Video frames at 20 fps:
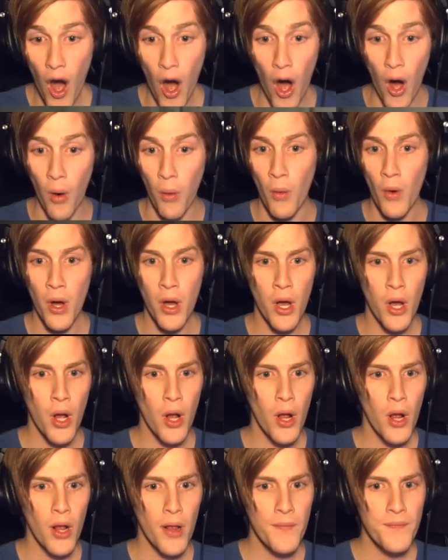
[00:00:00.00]
Oh.
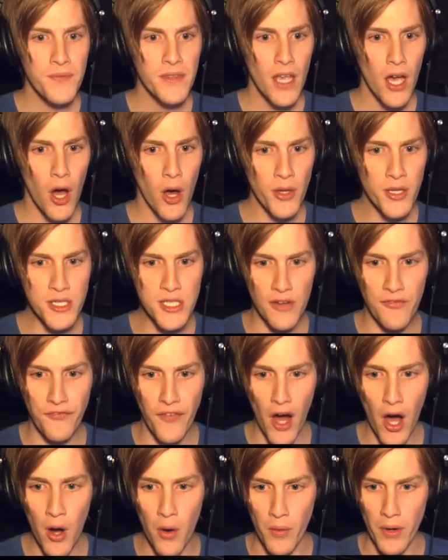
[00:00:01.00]
Oh, there's a
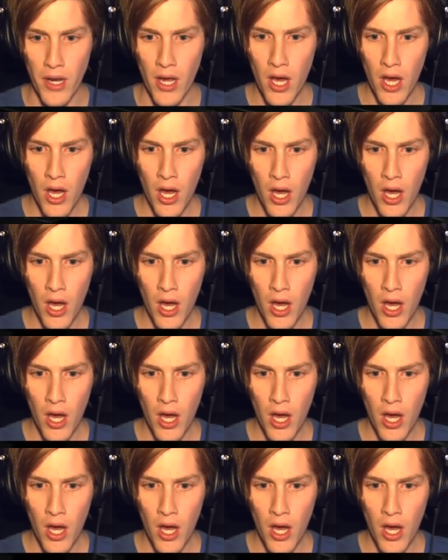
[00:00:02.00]
phone.